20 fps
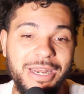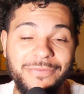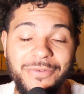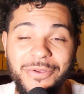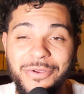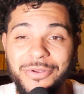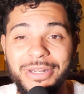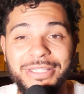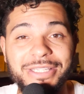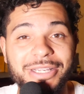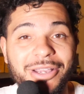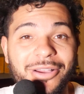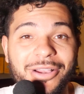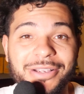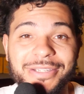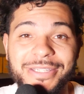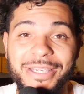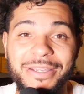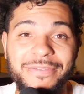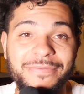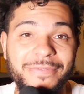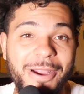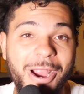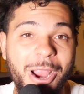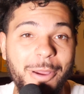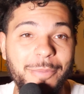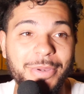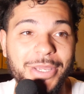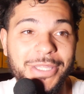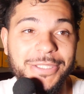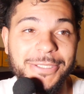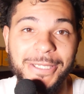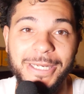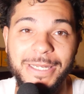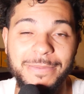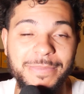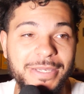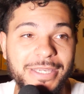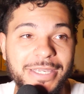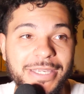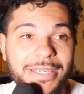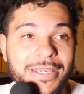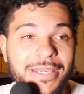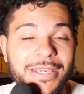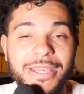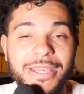If you're in a toxic environment, it's going to be